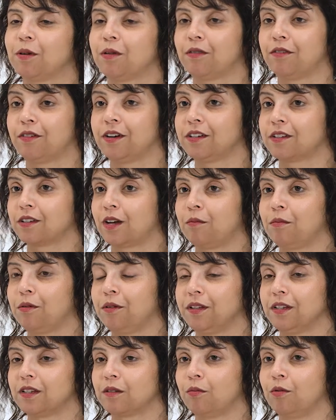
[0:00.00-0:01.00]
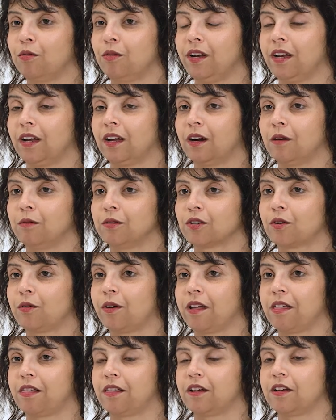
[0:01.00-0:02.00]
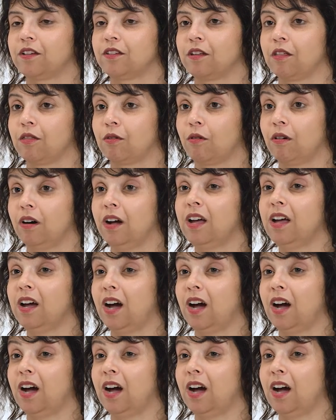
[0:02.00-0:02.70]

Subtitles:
For example, this morning I was quite thirsty and thought,